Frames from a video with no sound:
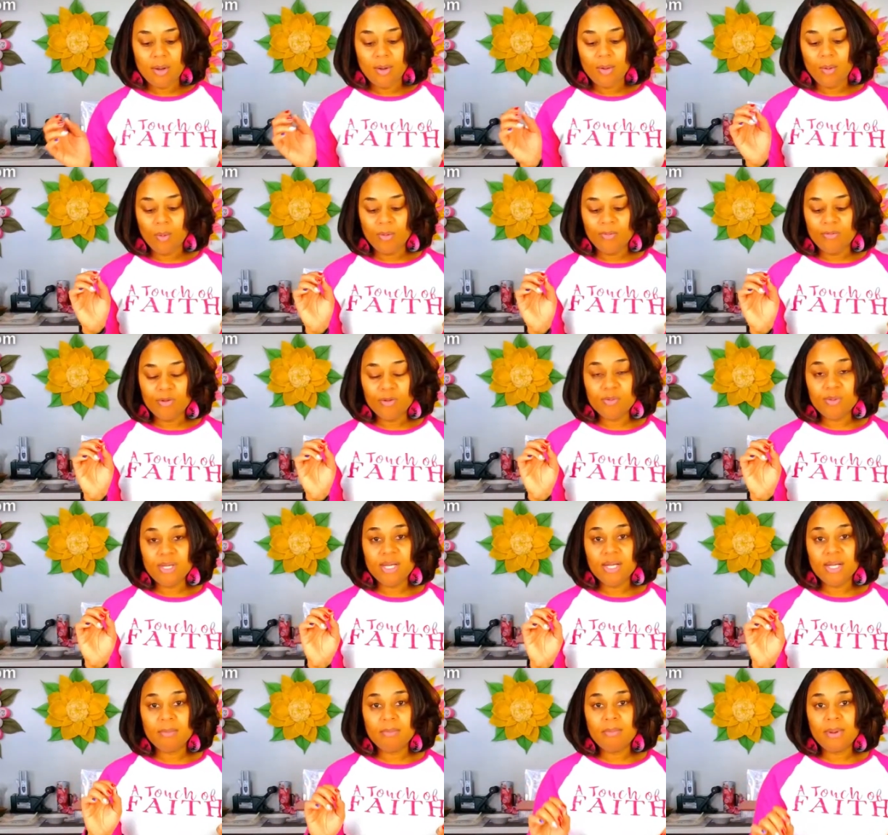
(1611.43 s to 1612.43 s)
Or if you
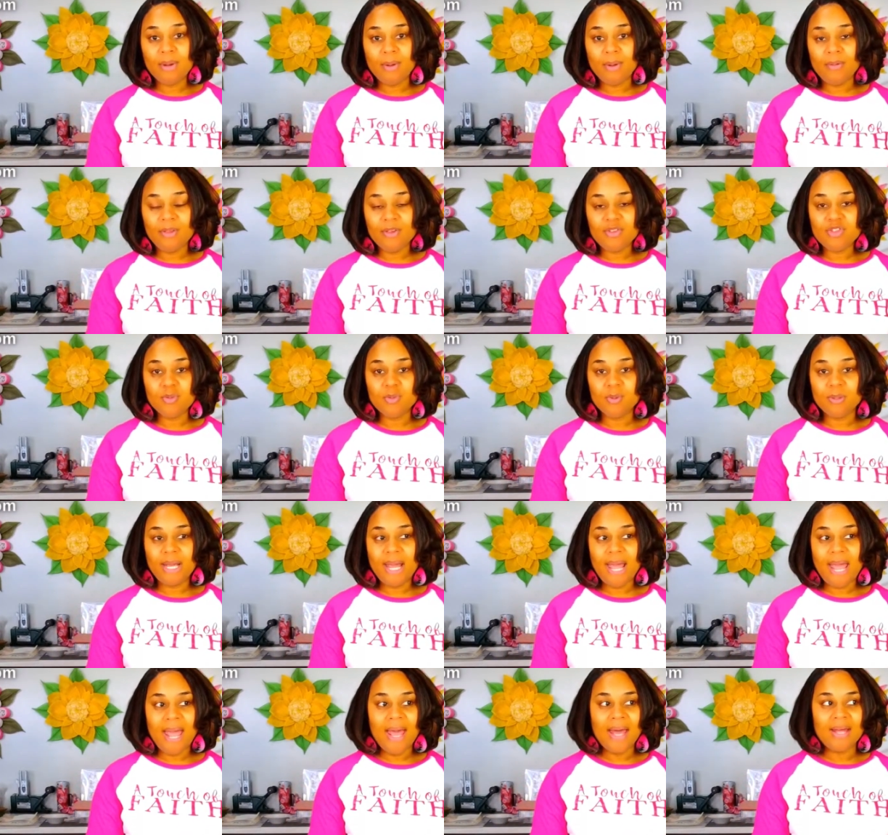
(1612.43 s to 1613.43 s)
need a bow that you want
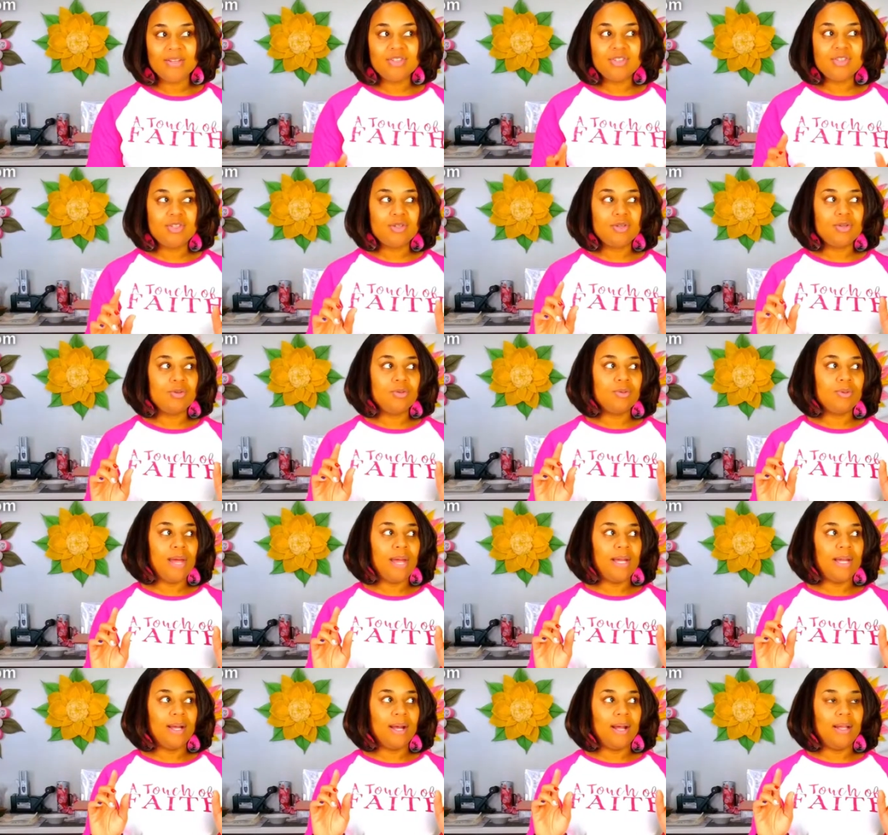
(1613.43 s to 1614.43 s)
to add to
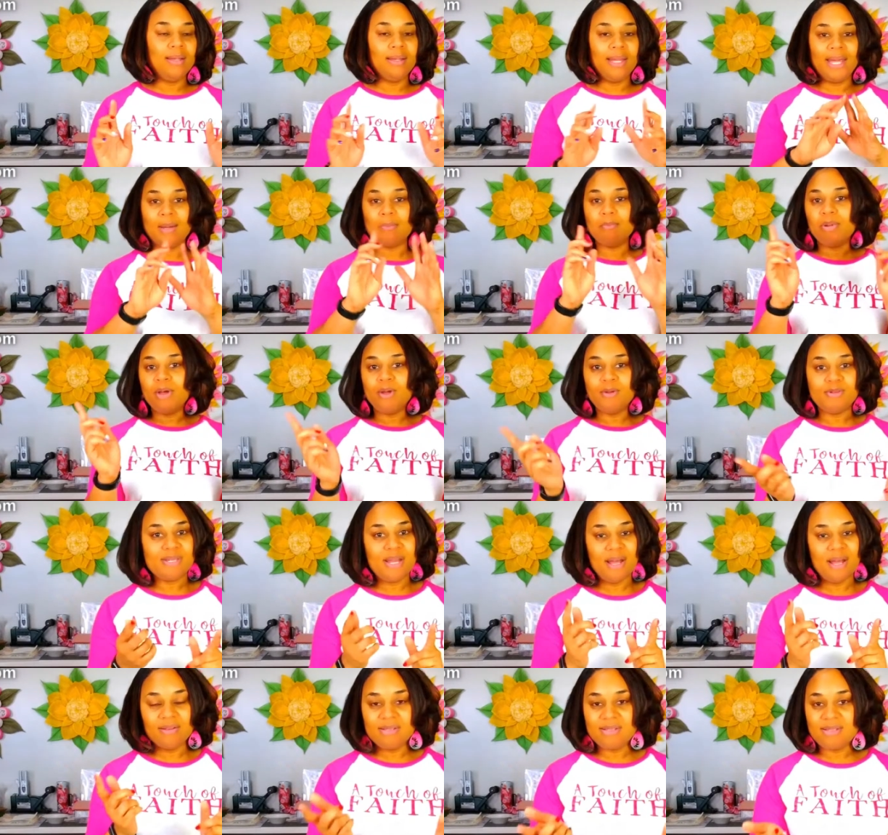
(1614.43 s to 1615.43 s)
like a lamp post
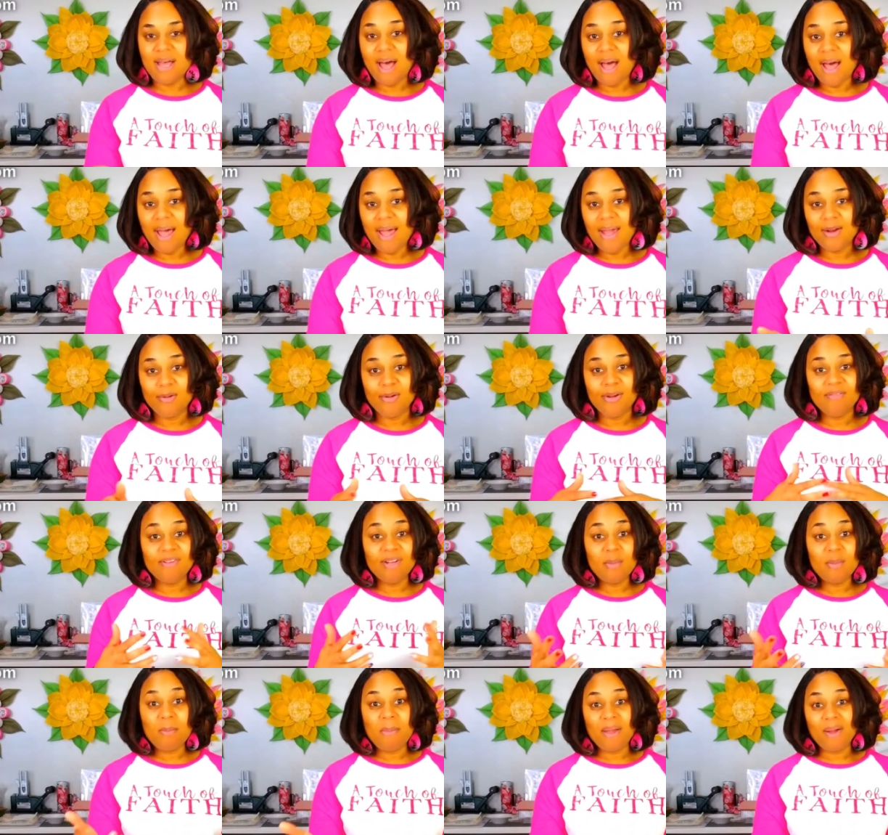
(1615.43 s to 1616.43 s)
outside, or even
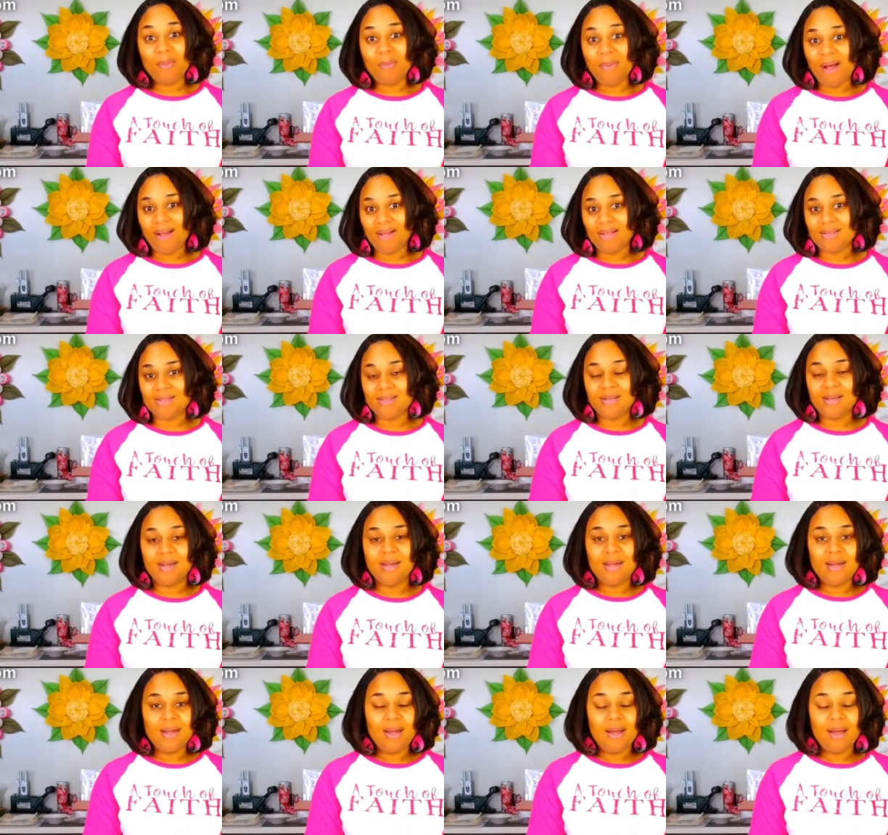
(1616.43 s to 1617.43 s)
a mailbox
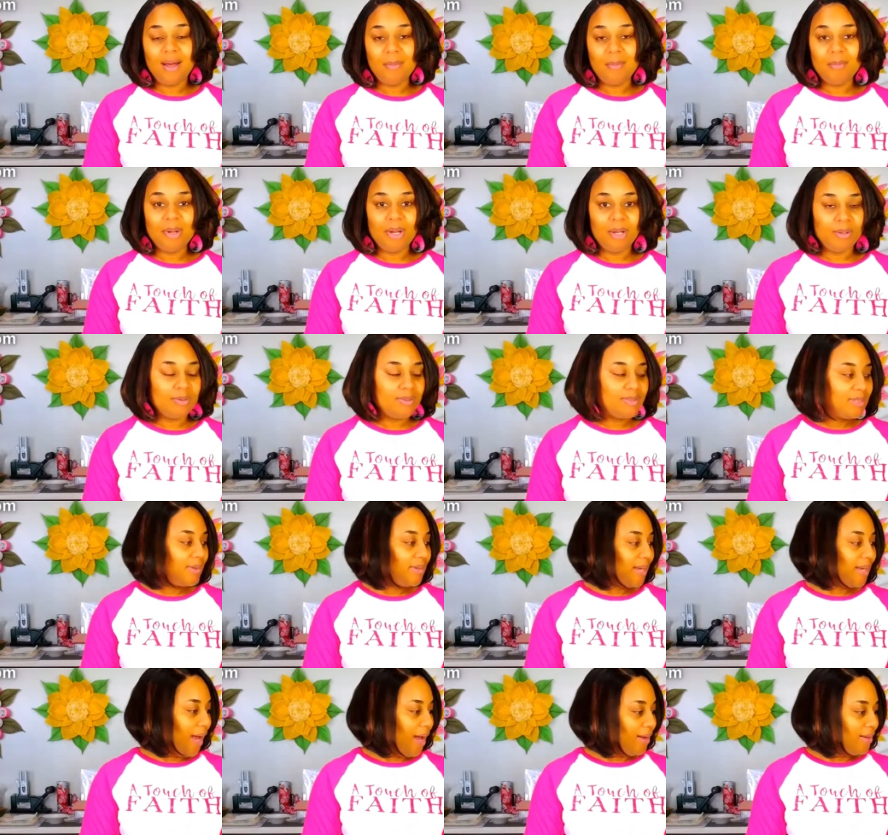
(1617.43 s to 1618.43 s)
bow. So
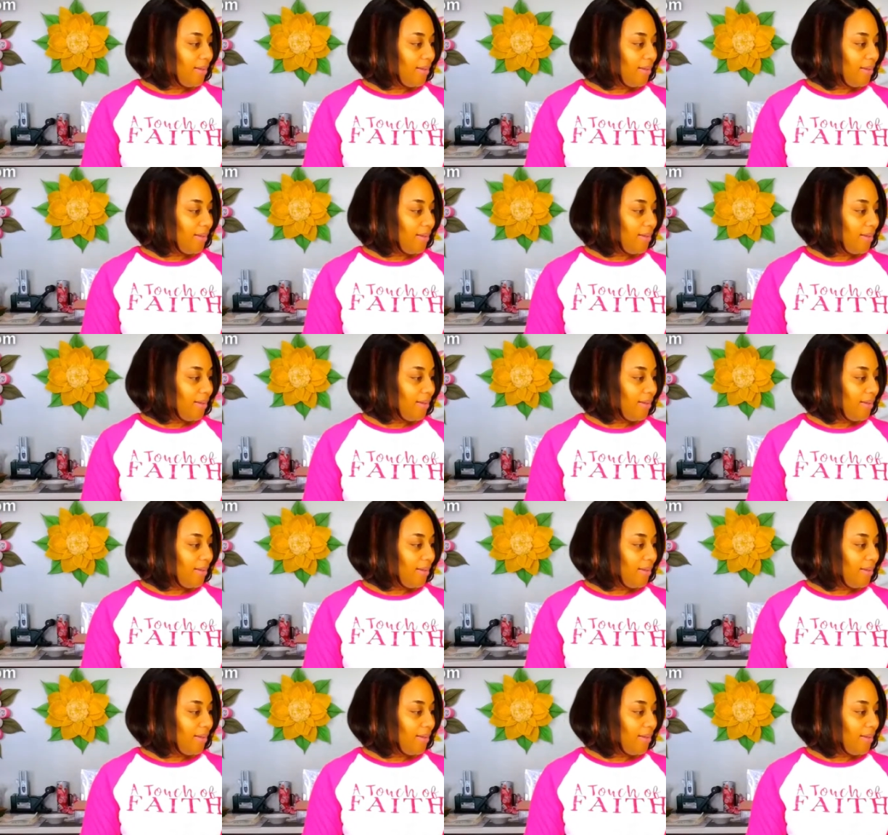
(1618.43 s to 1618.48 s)
yeah,